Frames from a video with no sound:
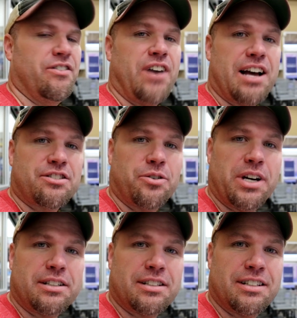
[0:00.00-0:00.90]

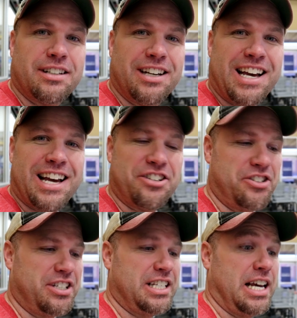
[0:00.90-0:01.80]
Vasquez, and
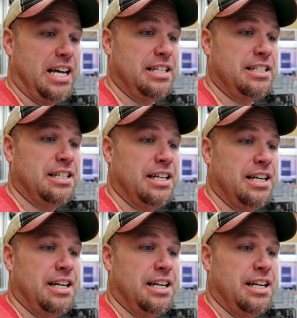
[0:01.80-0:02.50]
she says,